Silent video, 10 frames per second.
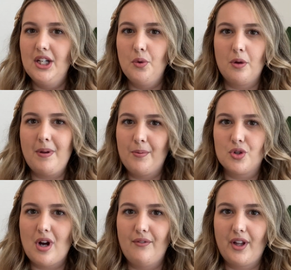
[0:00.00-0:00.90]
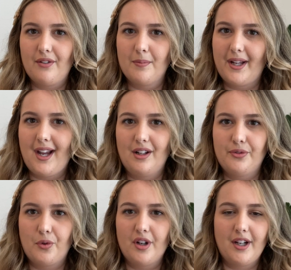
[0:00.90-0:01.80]
with people traveling from like
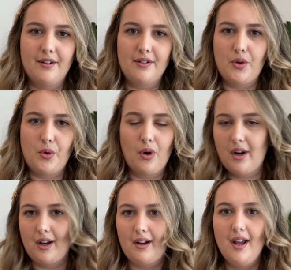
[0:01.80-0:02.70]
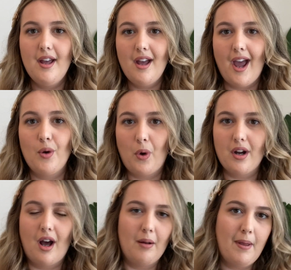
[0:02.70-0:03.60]
California and New York and
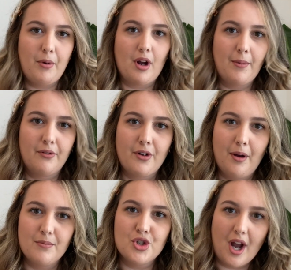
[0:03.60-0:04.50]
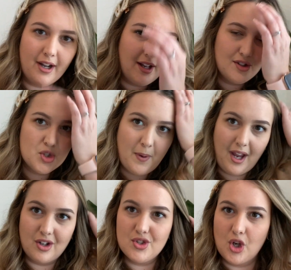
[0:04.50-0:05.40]
whatnot, and people coming from China and
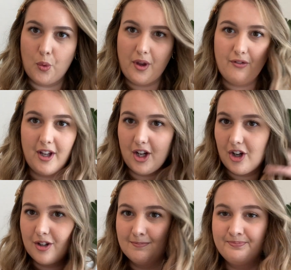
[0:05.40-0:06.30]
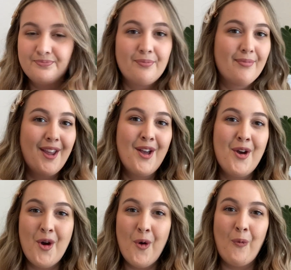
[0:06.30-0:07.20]
Spain. So we figured,
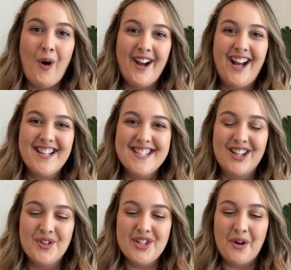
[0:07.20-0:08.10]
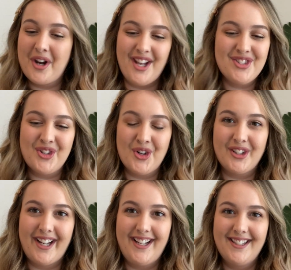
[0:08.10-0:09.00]
why not send those out nice and
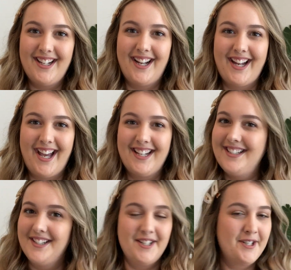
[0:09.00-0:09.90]
early? Again,